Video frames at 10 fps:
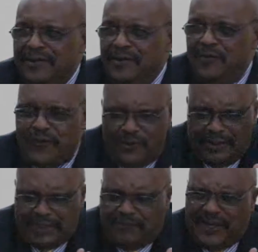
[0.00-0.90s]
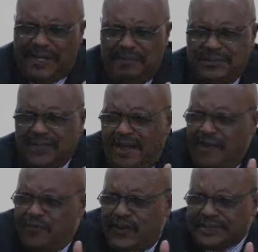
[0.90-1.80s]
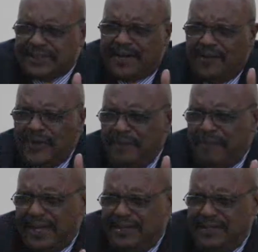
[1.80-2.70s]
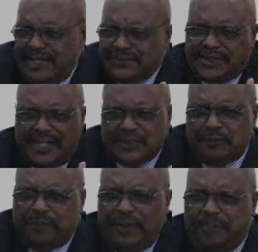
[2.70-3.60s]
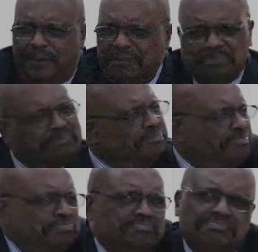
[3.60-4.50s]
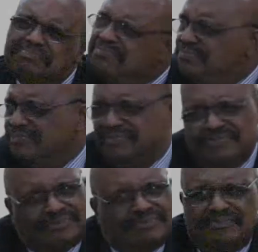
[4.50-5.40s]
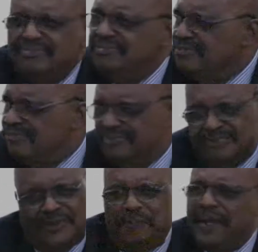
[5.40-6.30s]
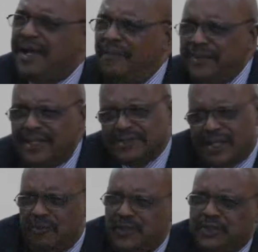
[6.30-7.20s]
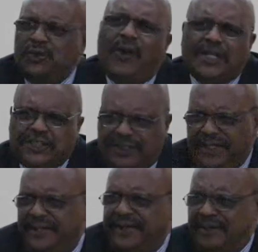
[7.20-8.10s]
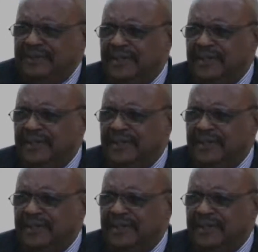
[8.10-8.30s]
If you don't have enemies, if you are surrounded by yes people, you become just a wishy-washy leader.